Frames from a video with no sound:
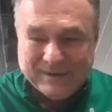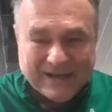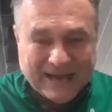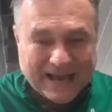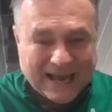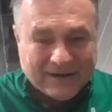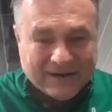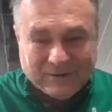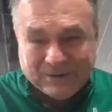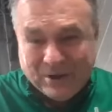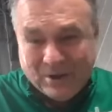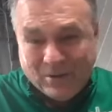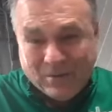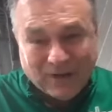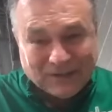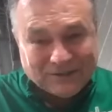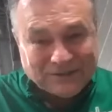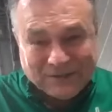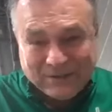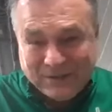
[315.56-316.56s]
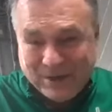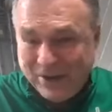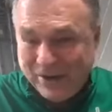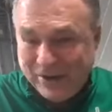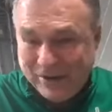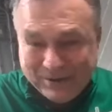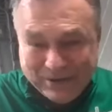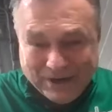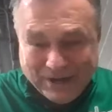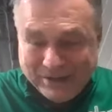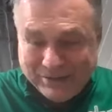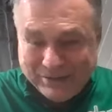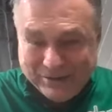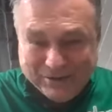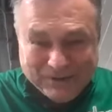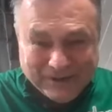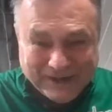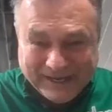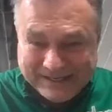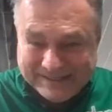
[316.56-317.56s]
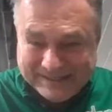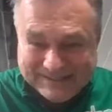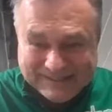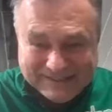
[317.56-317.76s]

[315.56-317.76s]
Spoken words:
I don't know what you learn other than